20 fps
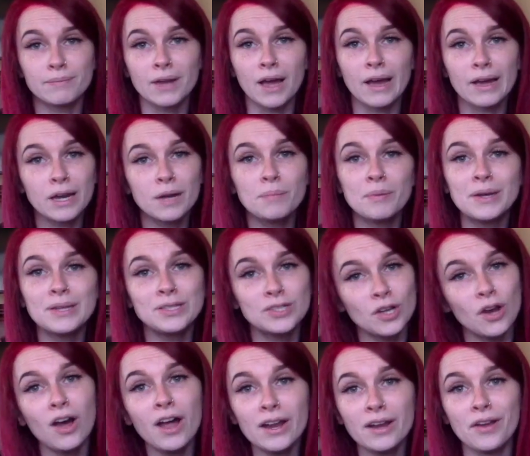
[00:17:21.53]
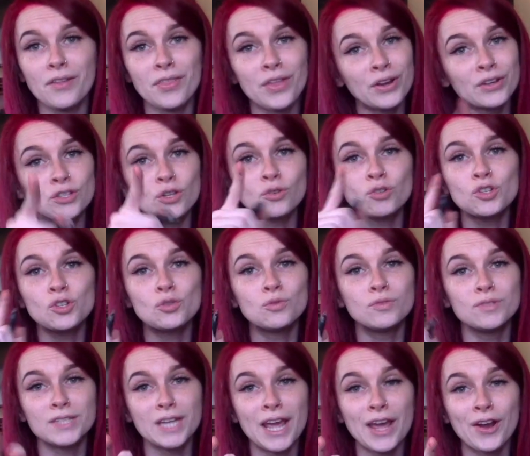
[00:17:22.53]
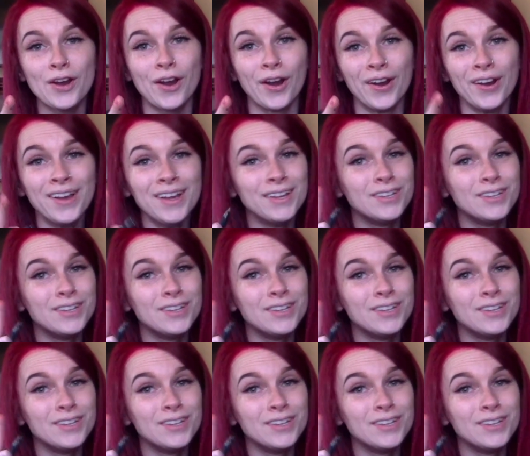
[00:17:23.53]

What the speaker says: not going to put Dawn on there. Don't you dare.